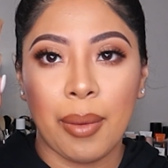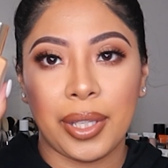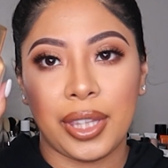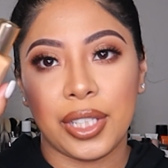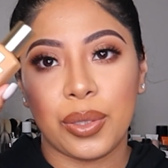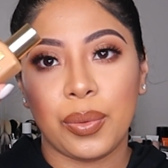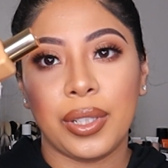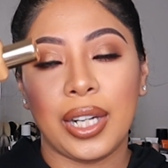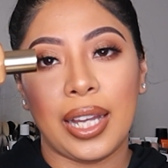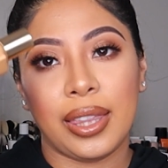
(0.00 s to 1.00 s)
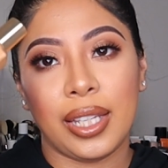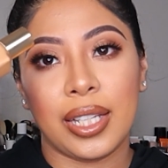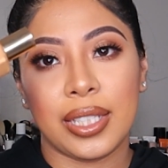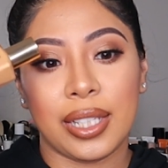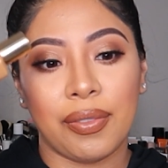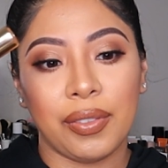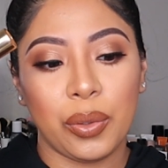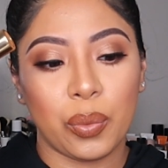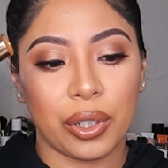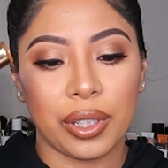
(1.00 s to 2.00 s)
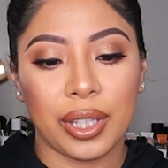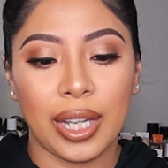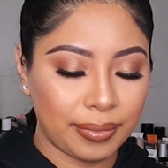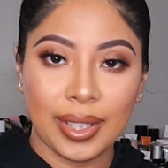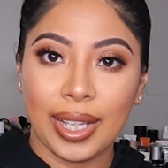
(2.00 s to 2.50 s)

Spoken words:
But this one I think is definitely worth it.